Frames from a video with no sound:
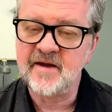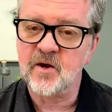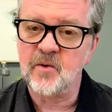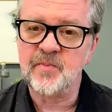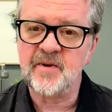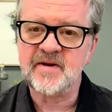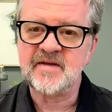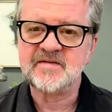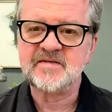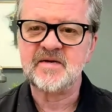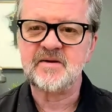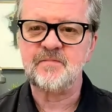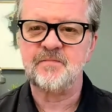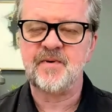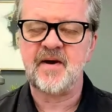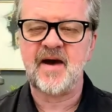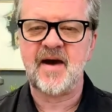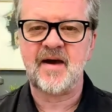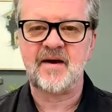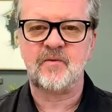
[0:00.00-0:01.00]
Your buddy Tim
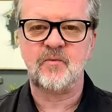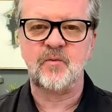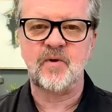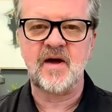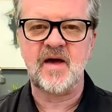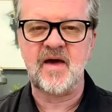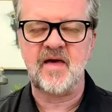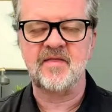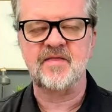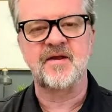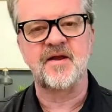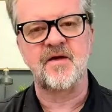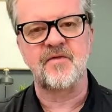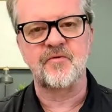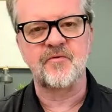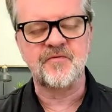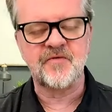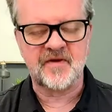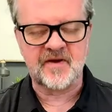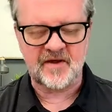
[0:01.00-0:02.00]
back with
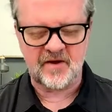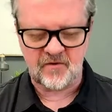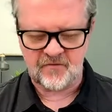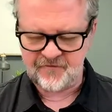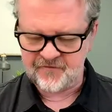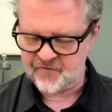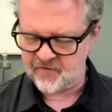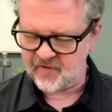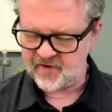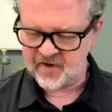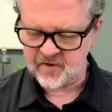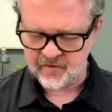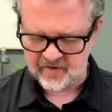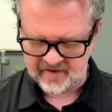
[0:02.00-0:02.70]
another video for you.